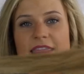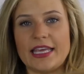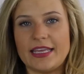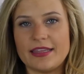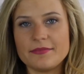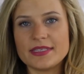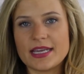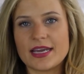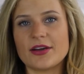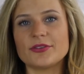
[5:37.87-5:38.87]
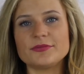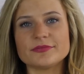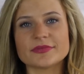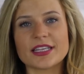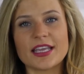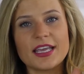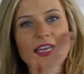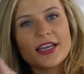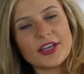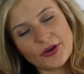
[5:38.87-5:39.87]
Lay them down,
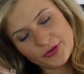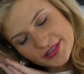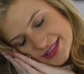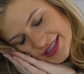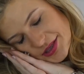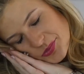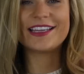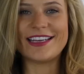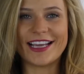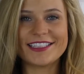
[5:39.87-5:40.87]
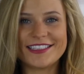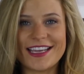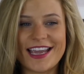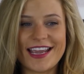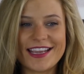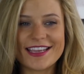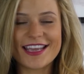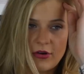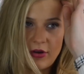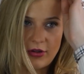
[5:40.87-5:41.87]
go to sleep. Next day,
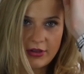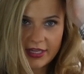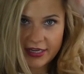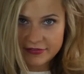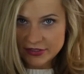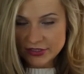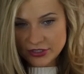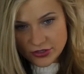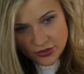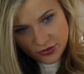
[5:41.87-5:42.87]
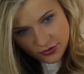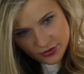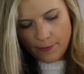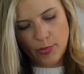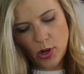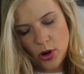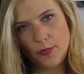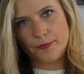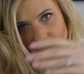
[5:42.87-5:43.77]
all I have to do, boom,